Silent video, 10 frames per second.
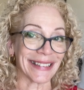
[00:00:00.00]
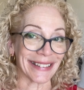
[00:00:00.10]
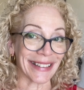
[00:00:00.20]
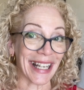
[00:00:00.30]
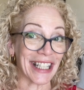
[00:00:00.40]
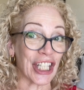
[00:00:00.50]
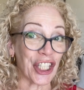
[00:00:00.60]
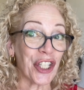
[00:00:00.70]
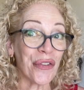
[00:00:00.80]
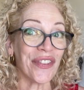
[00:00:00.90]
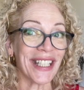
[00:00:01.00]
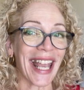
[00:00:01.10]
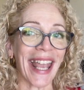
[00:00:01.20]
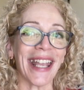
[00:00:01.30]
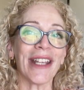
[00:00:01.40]
okay, the
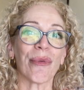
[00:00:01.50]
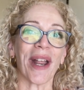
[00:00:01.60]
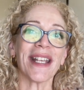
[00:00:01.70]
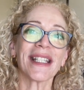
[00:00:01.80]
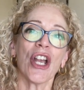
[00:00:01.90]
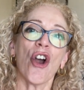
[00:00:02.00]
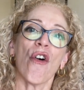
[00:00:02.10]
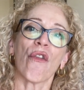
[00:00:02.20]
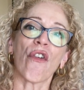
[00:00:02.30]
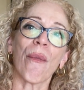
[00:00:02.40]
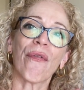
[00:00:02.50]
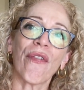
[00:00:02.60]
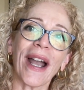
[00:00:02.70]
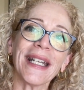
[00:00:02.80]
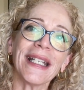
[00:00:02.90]
UVA rays from
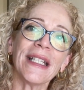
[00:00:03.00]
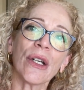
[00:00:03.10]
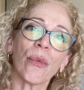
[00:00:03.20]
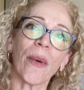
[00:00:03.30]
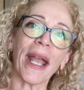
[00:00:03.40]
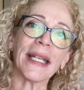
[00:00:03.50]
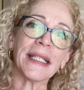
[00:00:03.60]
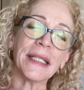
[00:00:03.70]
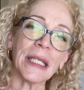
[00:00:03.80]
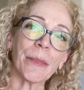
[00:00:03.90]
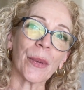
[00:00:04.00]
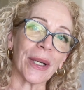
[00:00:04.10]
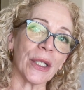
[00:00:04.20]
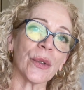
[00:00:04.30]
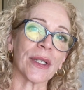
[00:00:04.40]
finding their way deeper
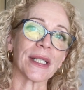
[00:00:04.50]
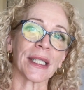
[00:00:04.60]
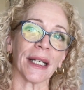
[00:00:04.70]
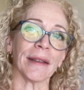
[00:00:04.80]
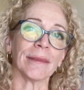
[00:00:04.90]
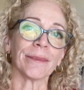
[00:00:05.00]
into the skin.